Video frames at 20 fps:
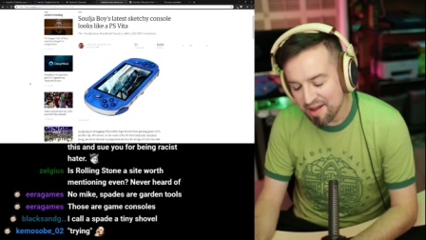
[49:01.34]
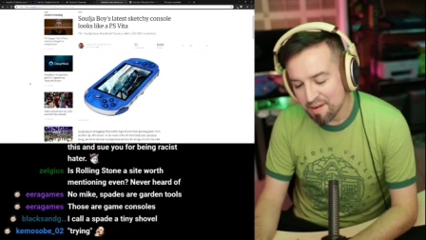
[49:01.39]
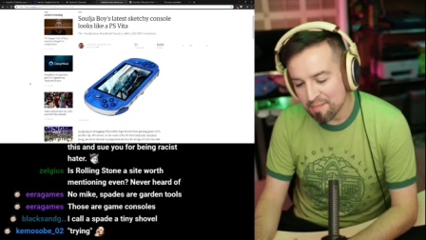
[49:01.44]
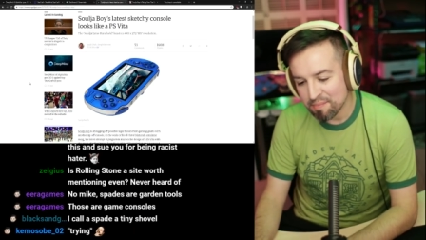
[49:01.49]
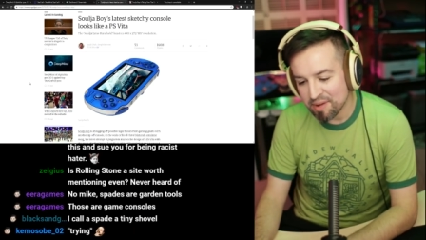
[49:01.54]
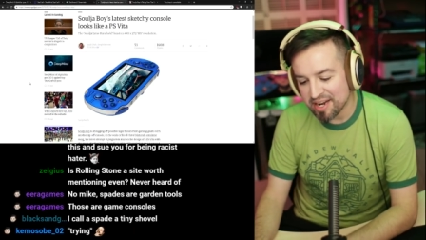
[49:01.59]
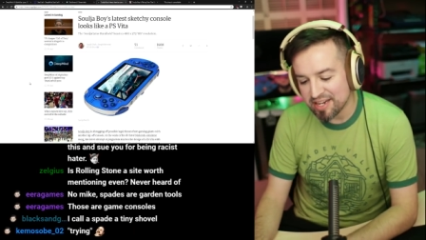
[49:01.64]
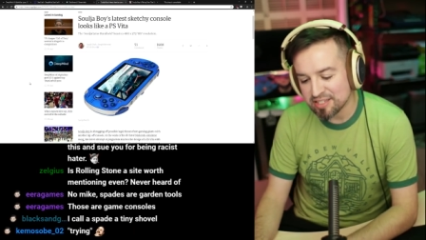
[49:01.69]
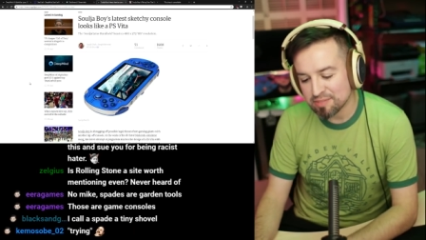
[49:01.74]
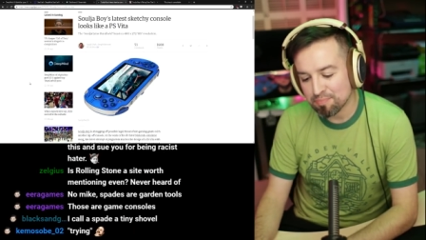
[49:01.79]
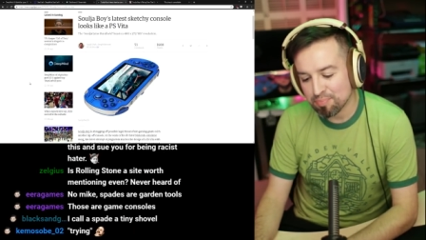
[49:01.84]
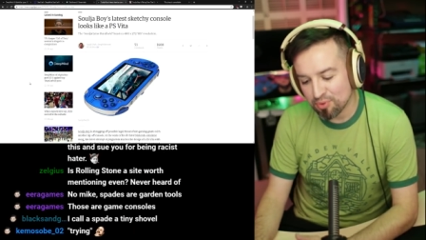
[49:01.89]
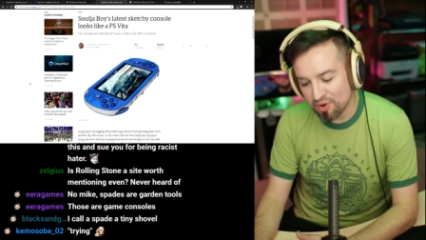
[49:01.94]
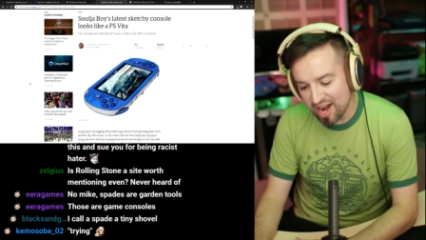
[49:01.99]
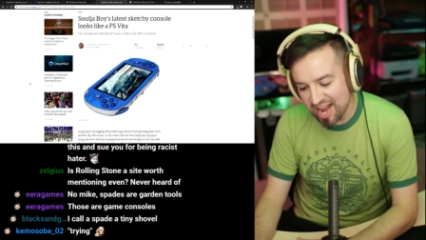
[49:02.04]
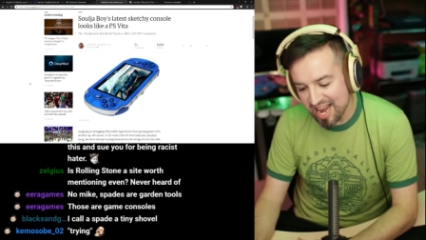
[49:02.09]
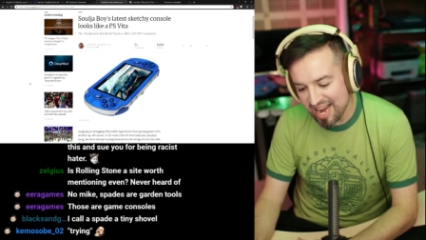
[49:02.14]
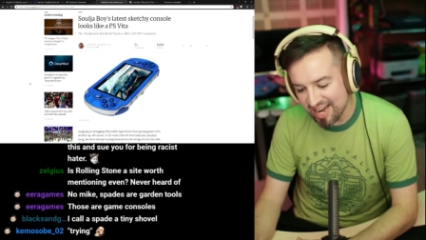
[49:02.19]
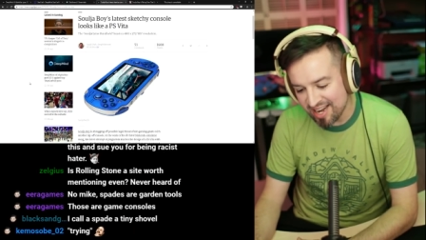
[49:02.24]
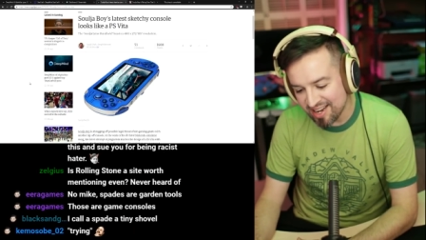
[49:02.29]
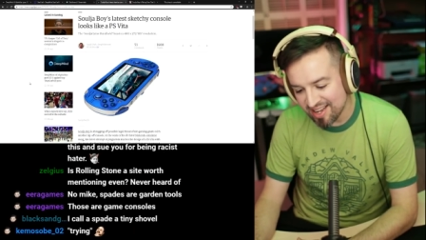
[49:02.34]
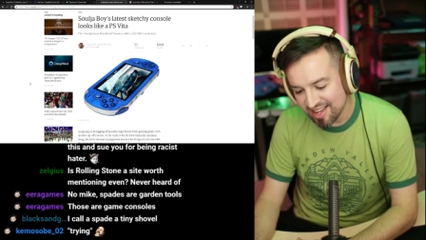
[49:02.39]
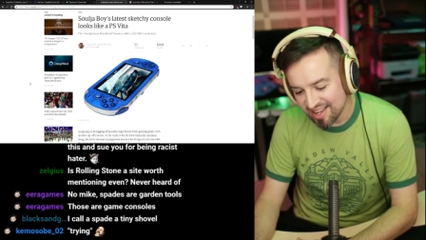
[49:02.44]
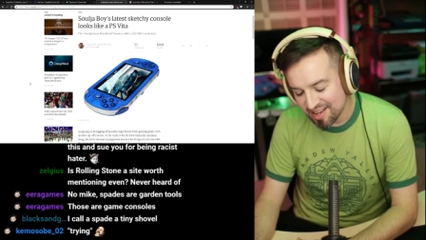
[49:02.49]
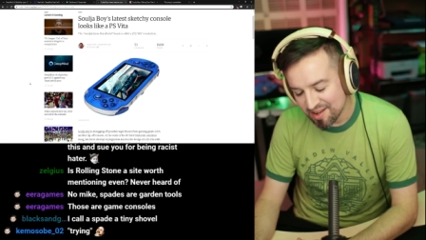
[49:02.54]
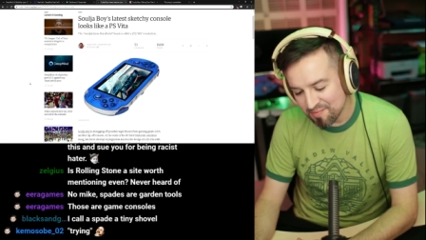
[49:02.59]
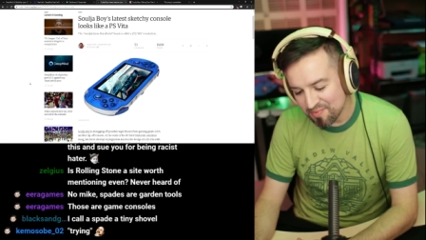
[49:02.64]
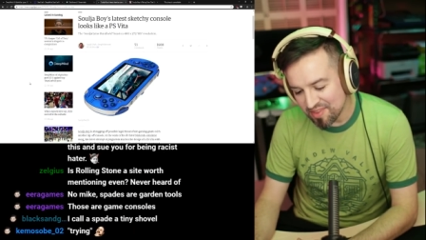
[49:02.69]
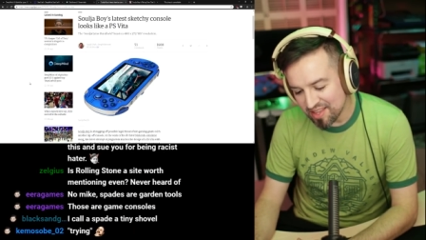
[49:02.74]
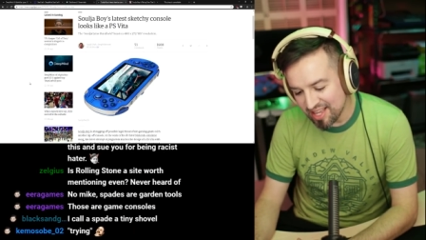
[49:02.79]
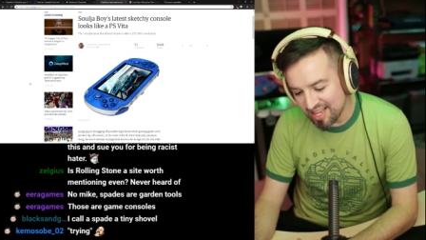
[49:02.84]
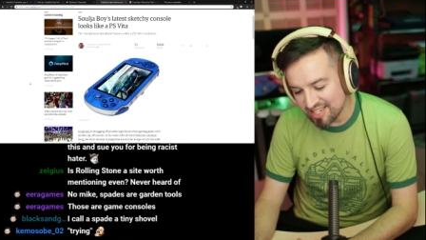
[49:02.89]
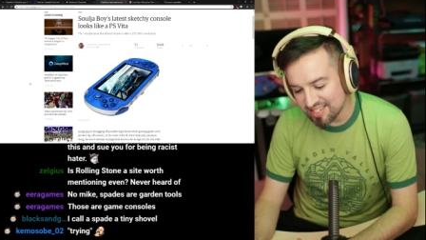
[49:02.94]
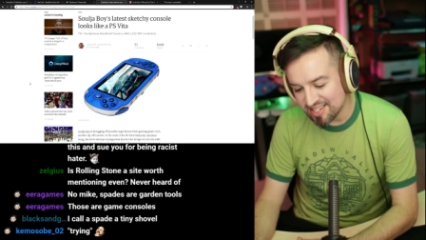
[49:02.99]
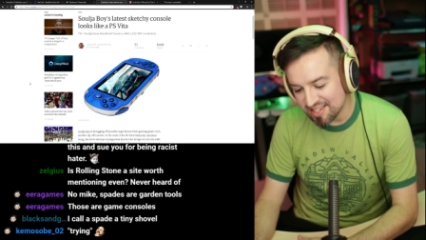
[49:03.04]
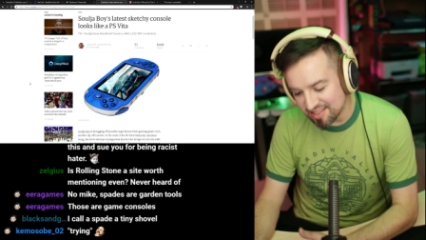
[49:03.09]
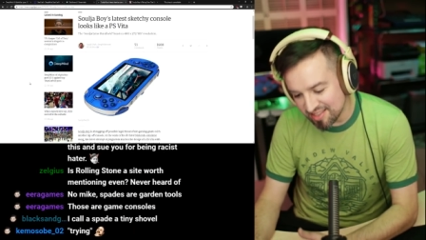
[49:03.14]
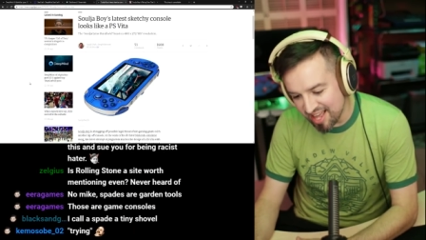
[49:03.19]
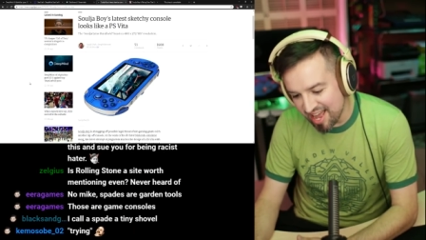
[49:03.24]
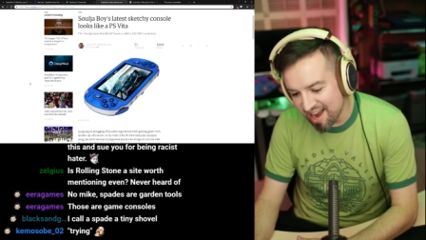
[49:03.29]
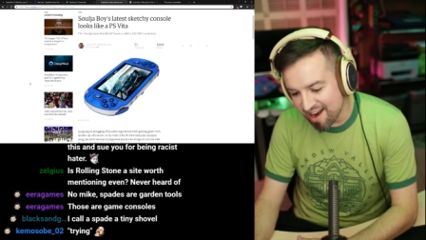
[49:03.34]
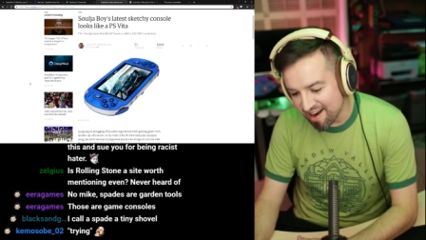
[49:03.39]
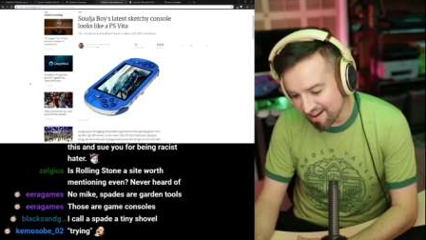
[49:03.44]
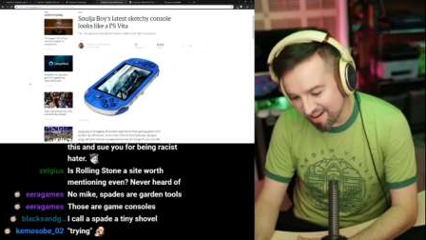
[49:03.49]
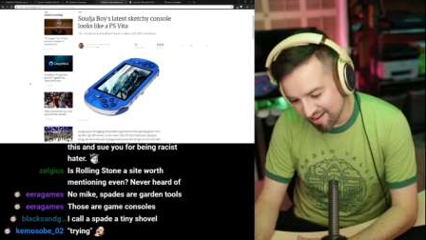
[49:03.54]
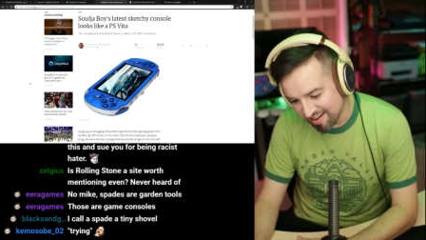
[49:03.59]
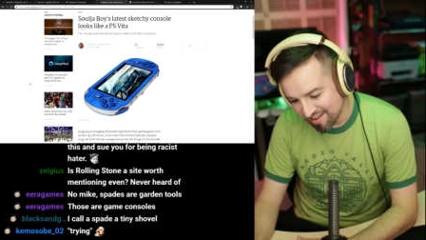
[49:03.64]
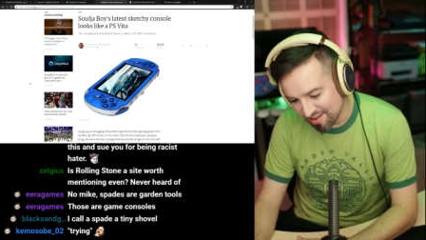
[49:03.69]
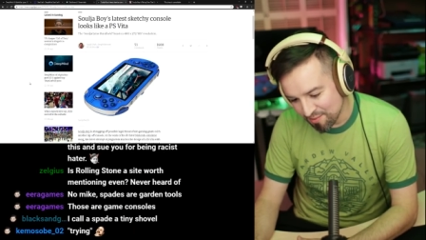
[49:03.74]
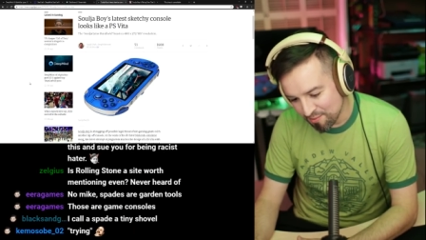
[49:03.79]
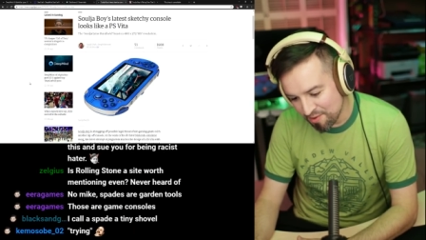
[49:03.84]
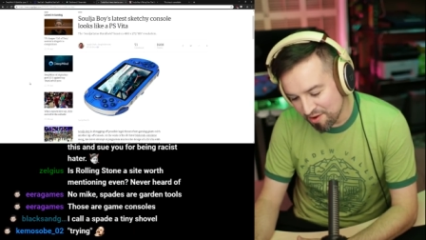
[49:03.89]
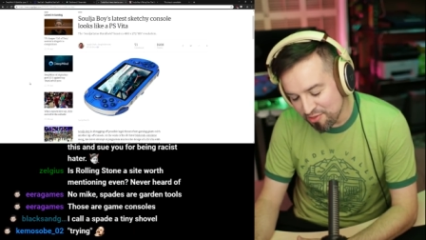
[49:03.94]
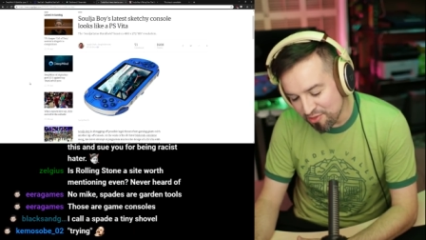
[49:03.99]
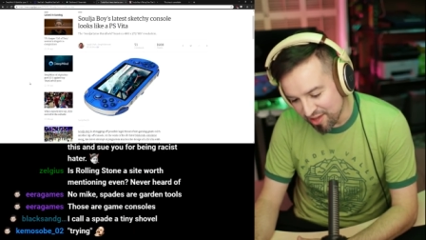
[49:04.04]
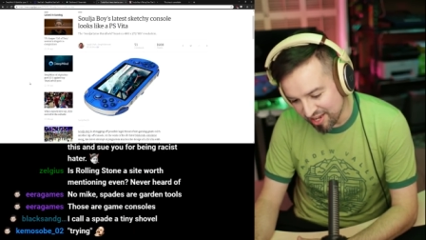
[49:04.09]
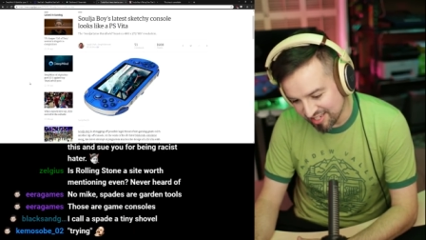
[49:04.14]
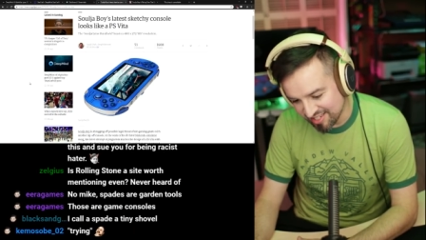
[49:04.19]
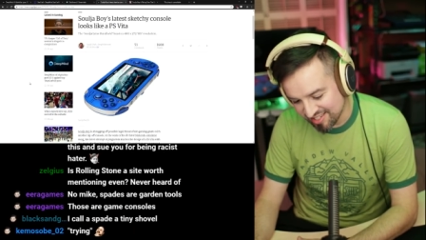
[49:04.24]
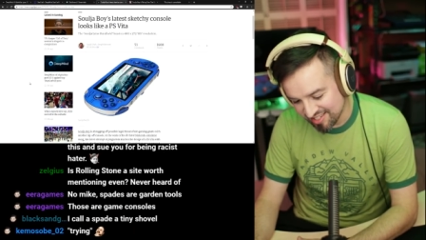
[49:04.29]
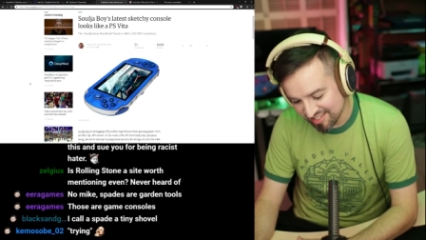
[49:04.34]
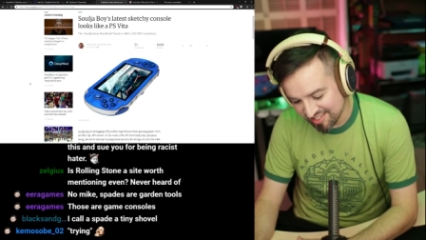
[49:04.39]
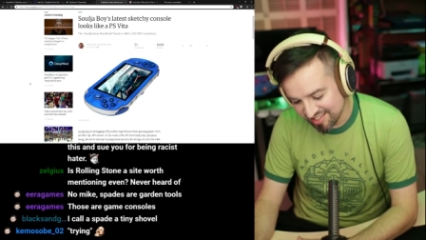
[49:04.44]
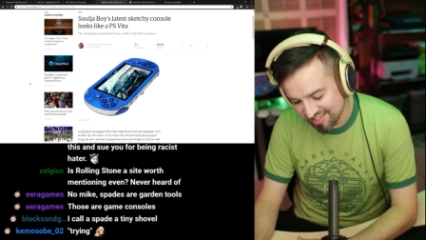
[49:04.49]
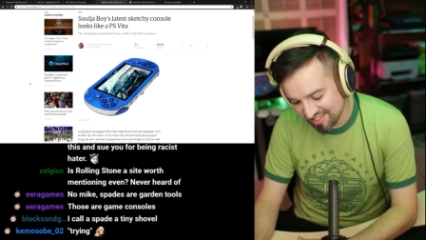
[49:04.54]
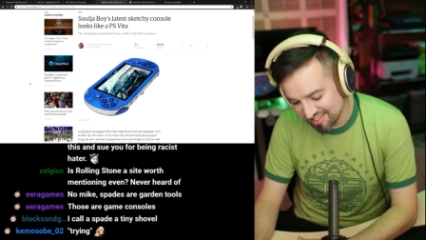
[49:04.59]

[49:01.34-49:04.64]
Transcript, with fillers: but his brain isn't there with it.